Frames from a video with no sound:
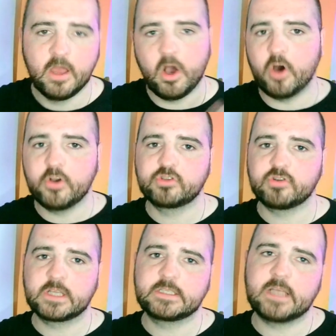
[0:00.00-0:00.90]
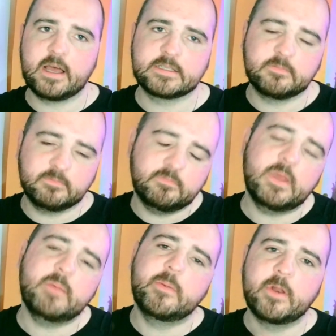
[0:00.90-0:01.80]
other tricks that
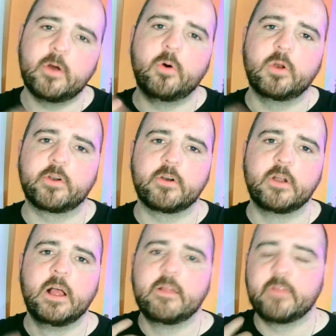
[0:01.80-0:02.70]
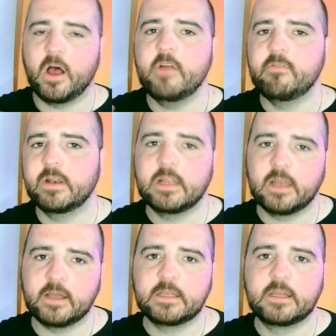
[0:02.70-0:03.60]
maybe a bit older that I really
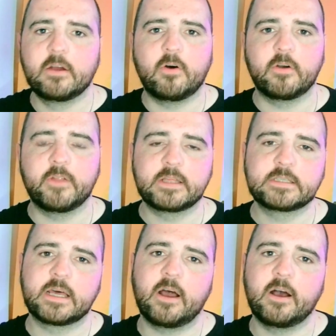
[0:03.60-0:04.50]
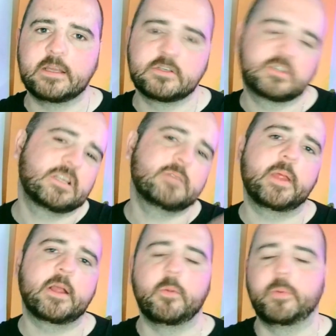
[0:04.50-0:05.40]
like, or things that I just didn't
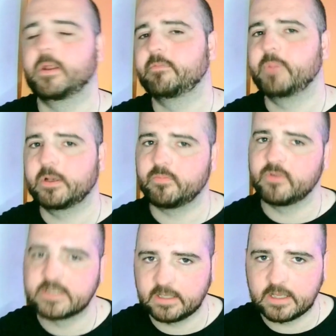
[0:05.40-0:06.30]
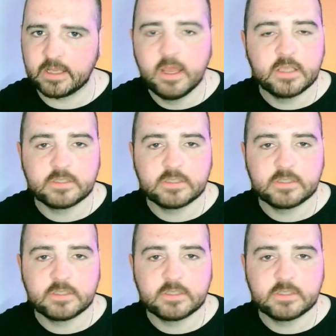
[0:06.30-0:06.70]
pick up and I've picked up recently.